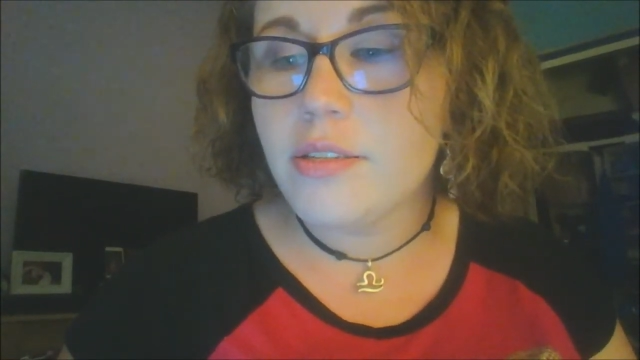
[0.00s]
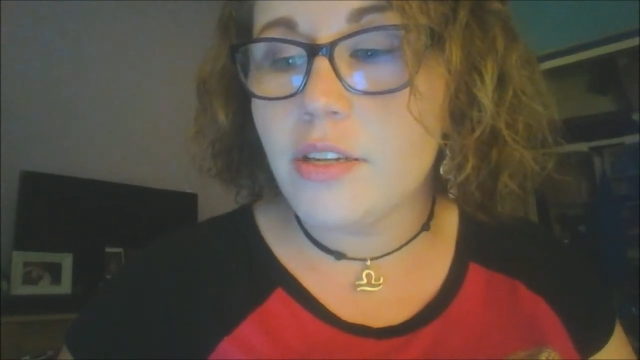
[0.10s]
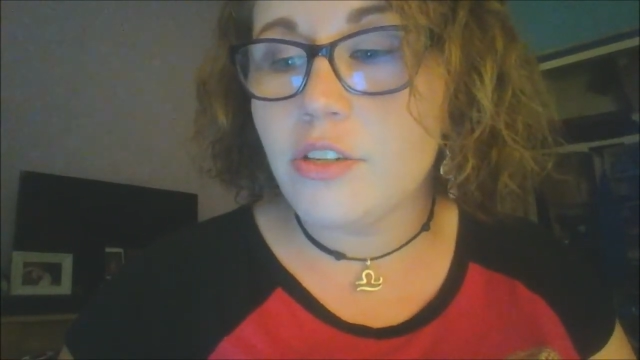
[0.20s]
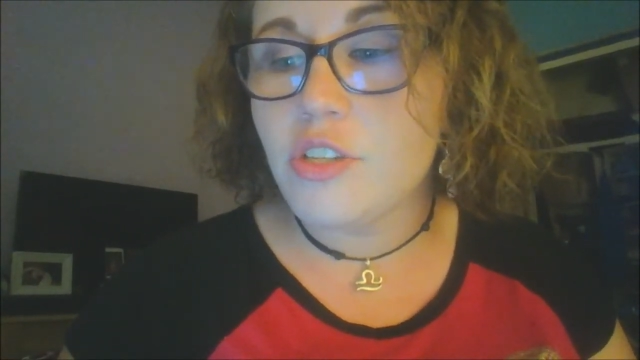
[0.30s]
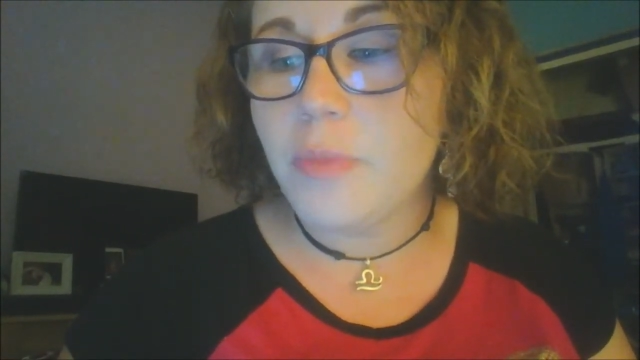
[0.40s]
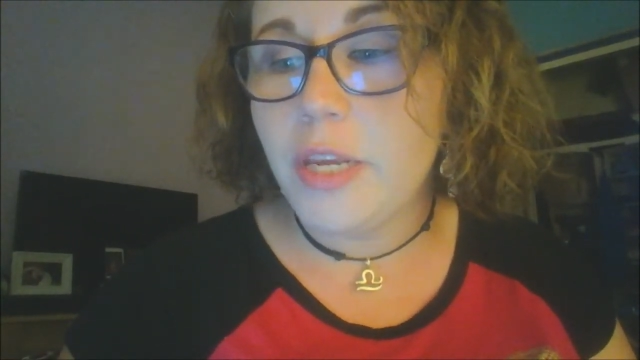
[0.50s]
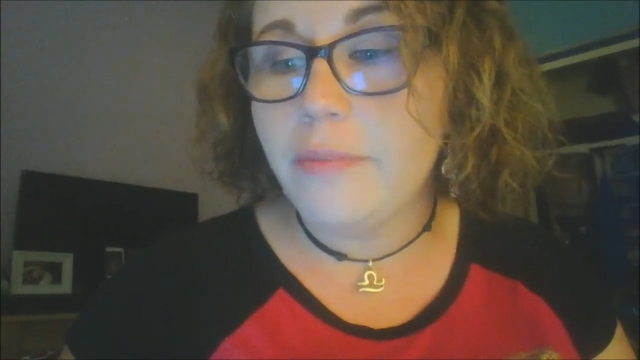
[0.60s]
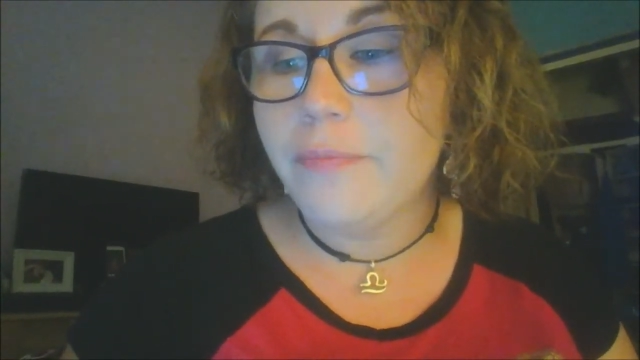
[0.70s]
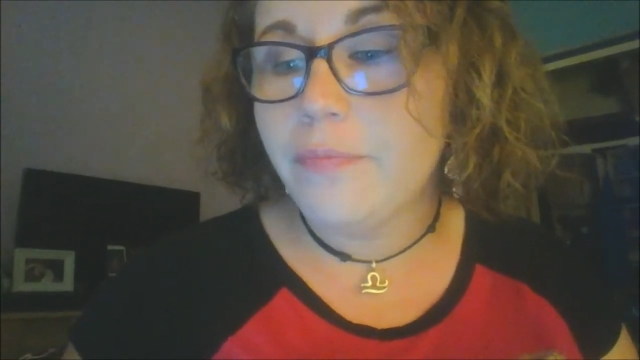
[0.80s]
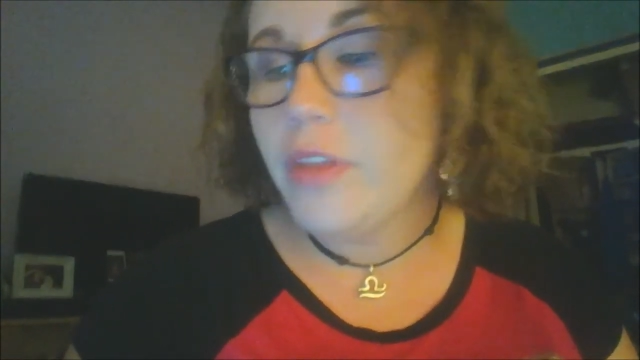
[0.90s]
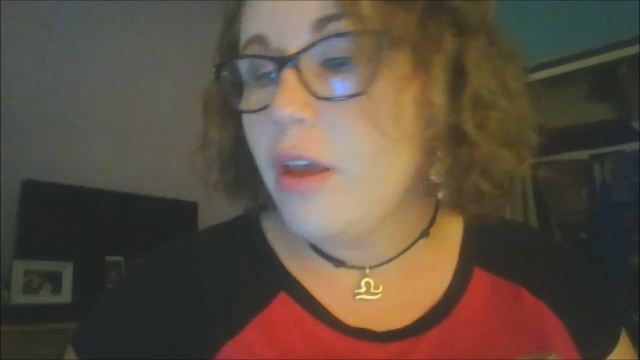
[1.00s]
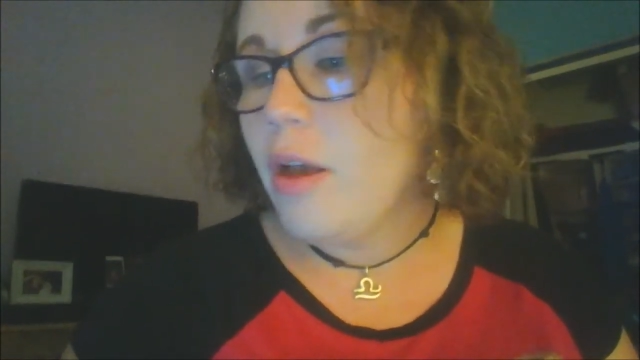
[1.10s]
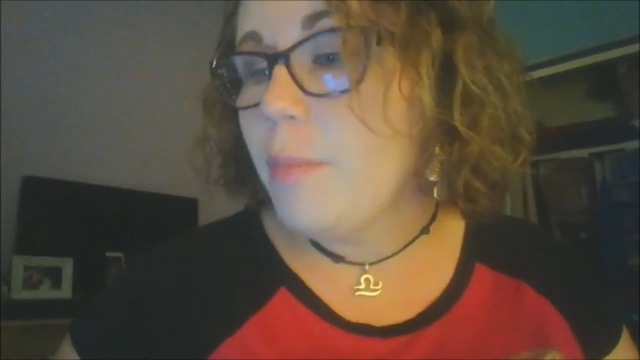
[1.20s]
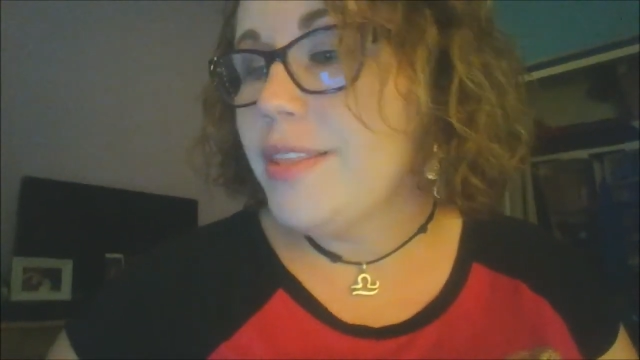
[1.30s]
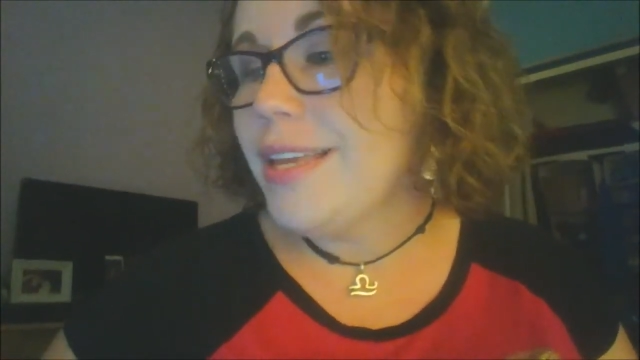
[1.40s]
such as meat.
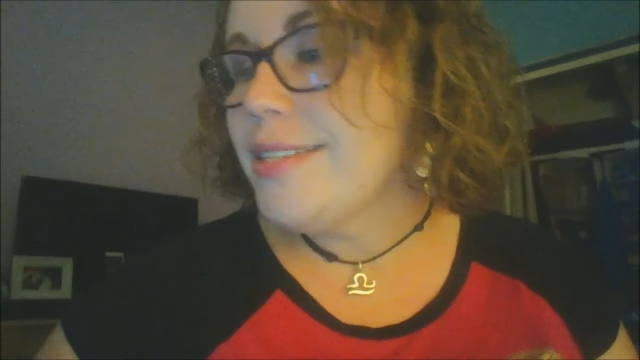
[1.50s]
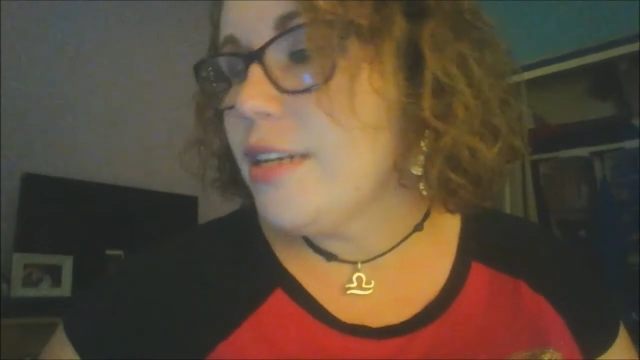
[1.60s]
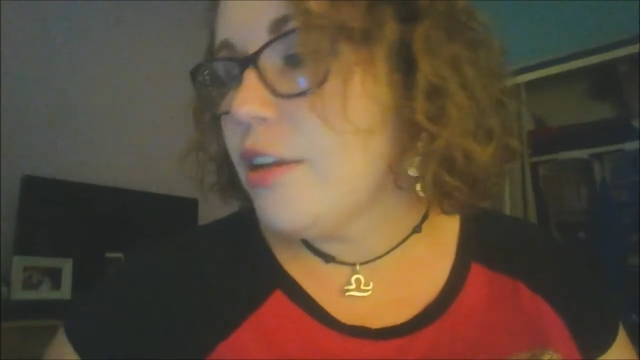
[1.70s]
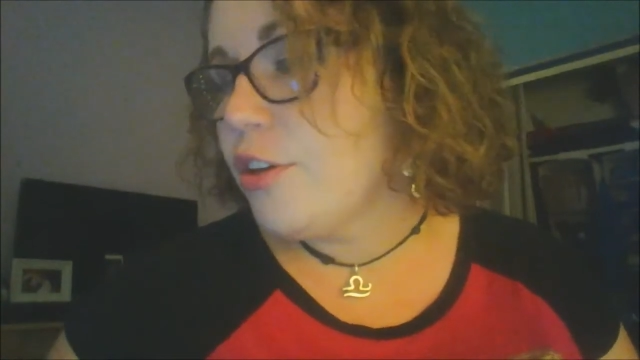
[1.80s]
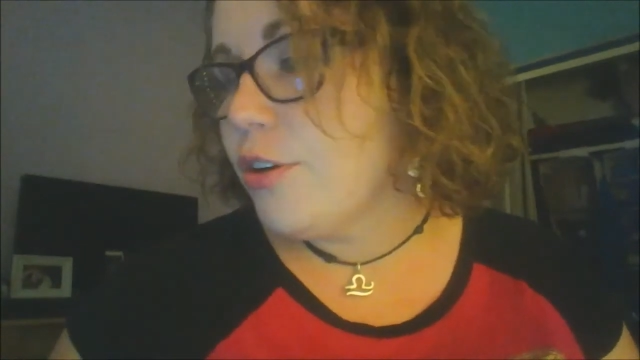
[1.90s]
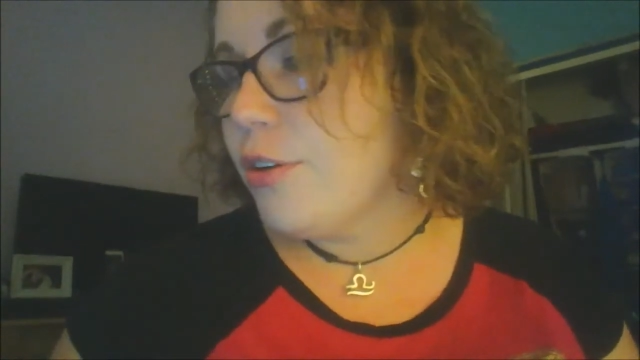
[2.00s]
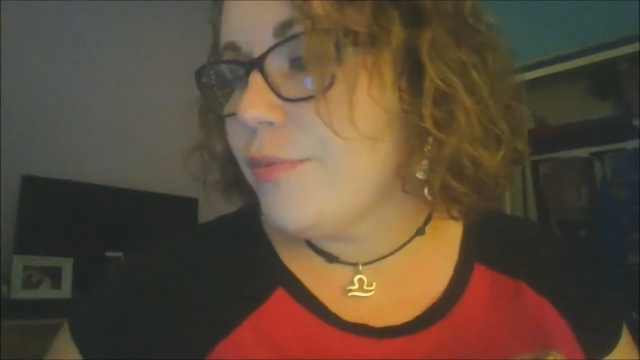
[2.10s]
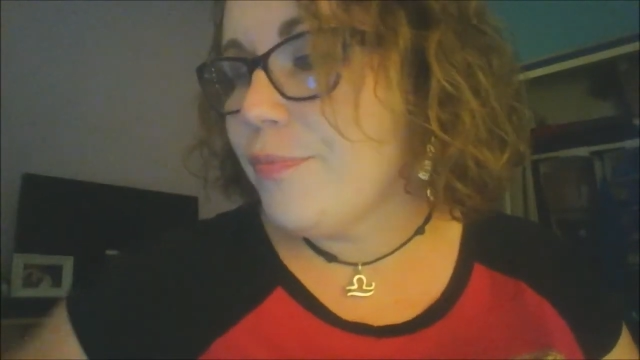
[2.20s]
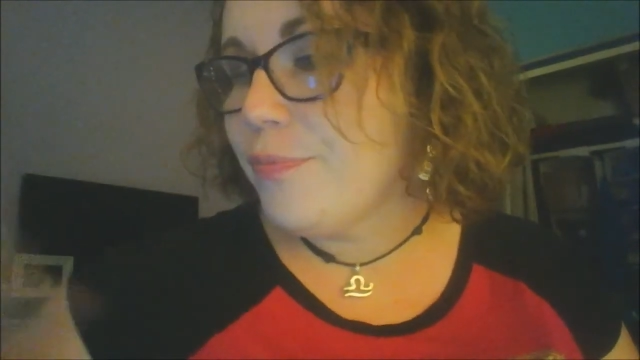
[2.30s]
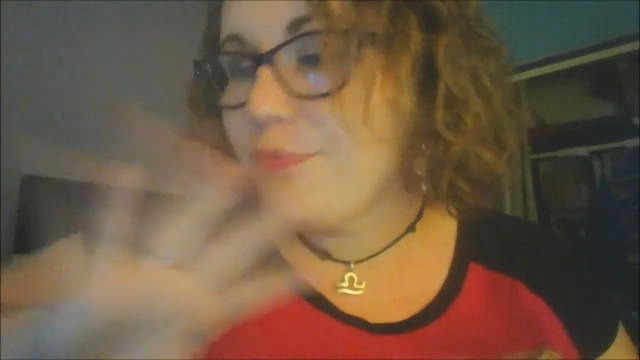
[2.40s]
But that's another